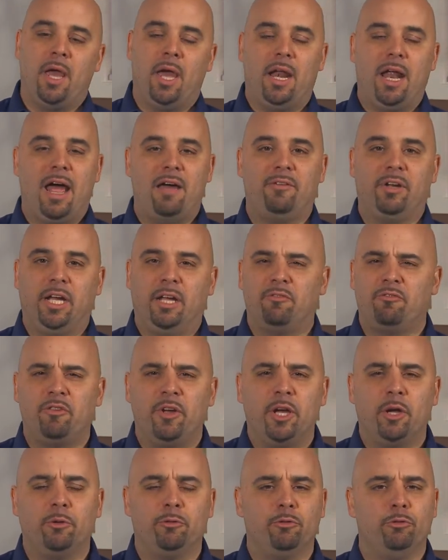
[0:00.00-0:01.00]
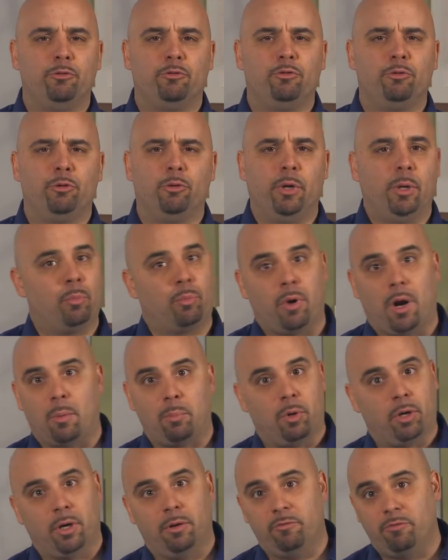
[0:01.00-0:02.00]
and having it fail due to
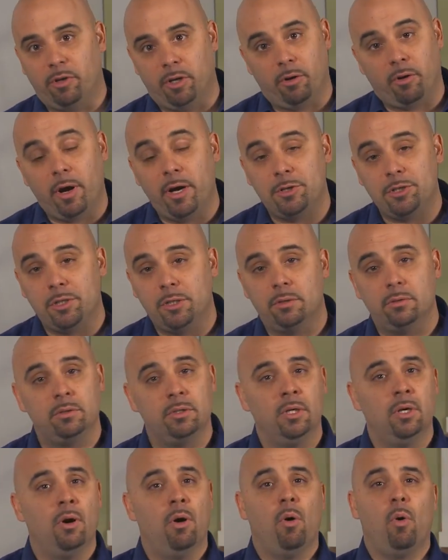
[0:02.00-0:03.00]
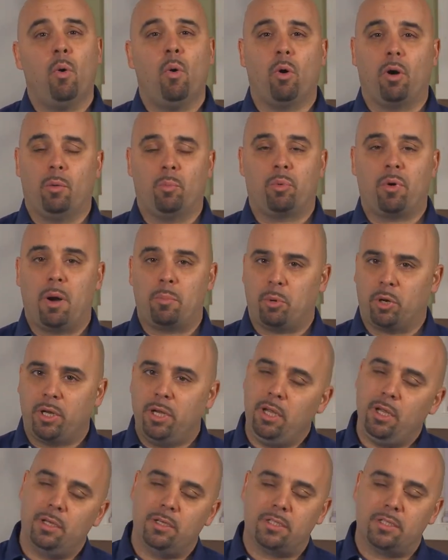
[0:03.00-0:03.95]
improper configuration or improper key